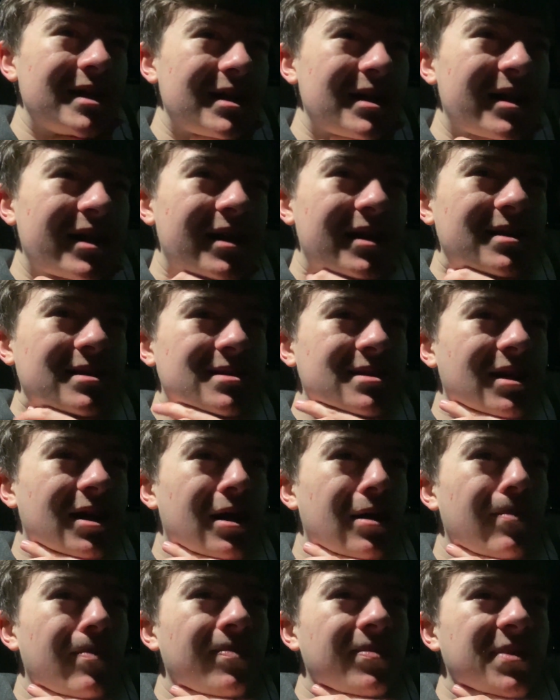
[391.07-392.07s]
And
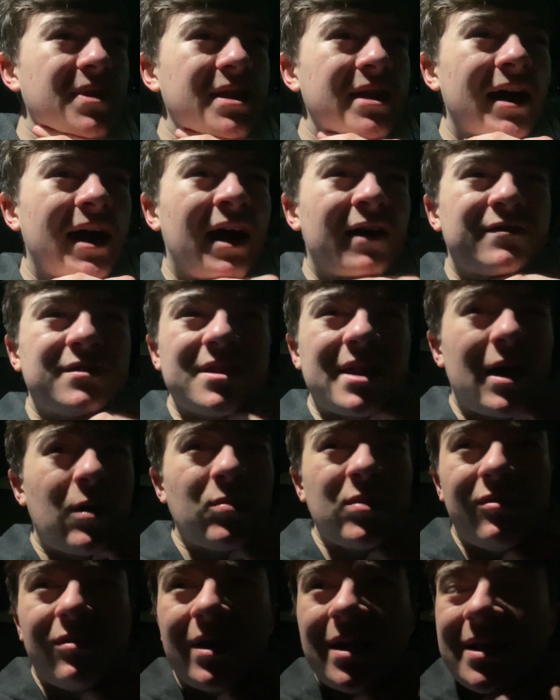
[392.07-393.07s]
yeah, after that we
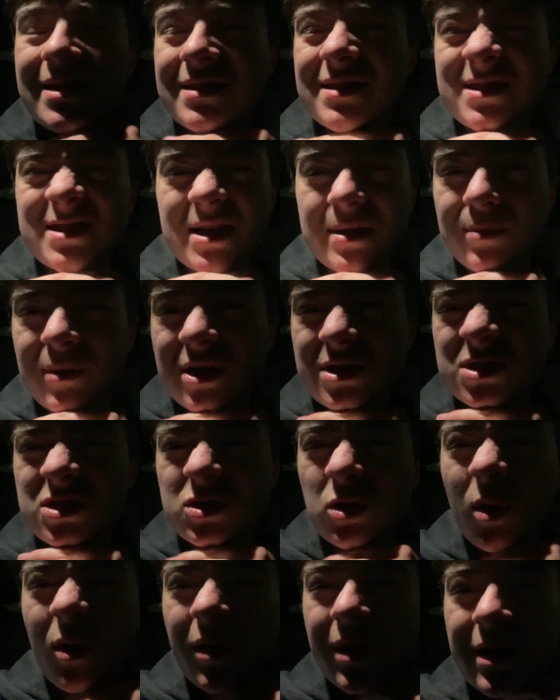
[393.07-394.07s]
really didn't seem like
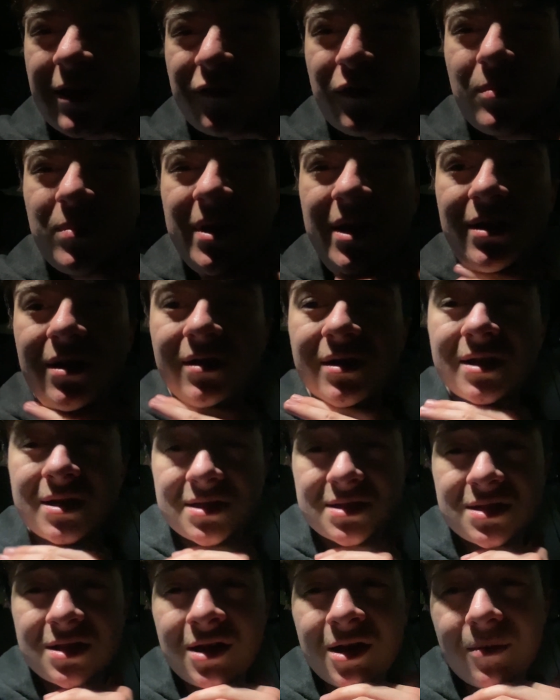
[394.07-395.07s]
scoring, if I'm being
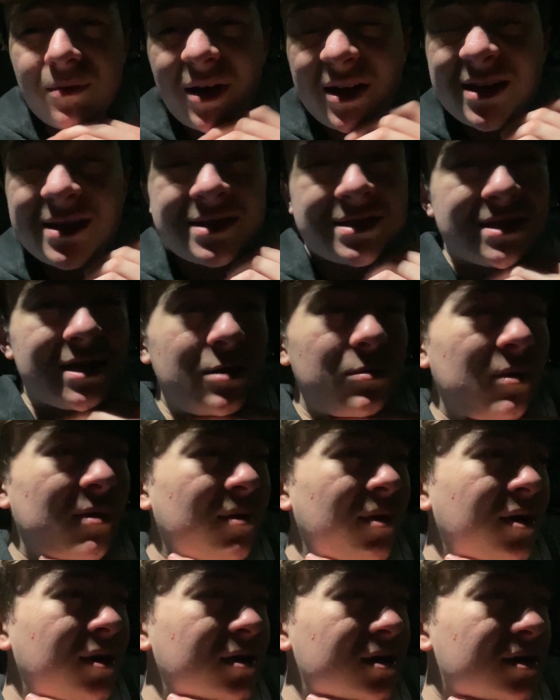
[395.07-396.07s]
honest. I could see we
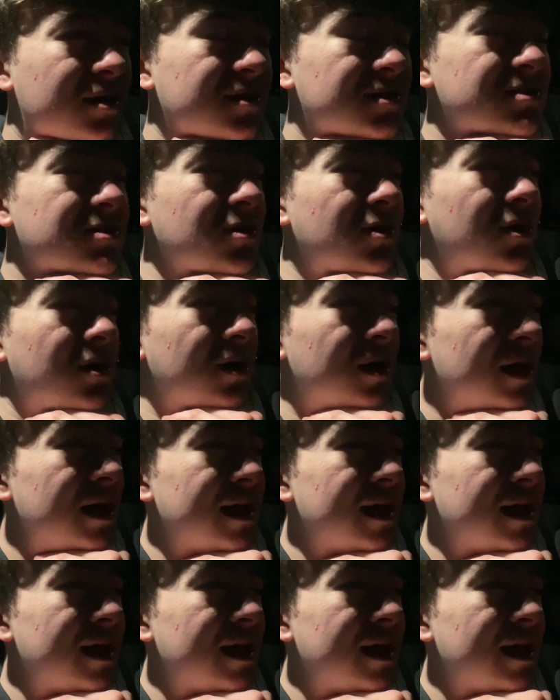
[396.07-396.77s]
weren't going to score.